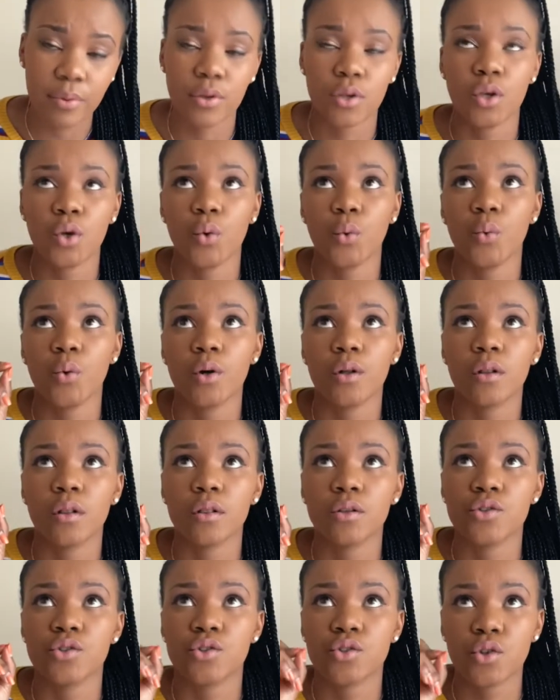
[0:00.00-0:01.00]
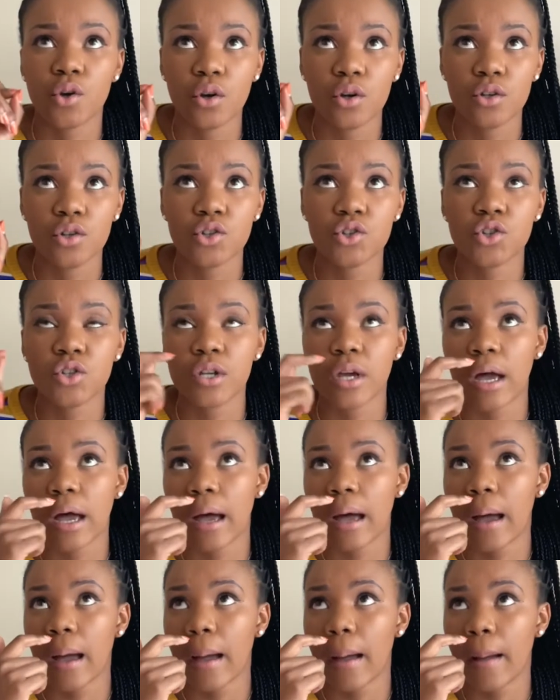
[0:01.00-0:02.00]
you will search
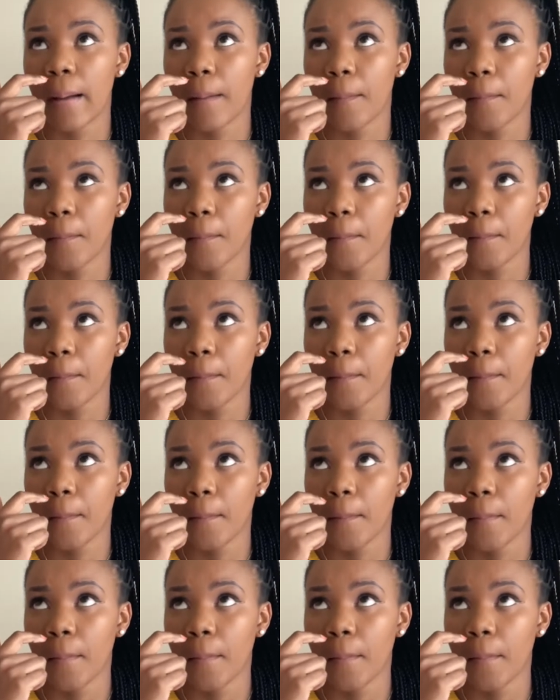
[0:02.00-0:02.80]
and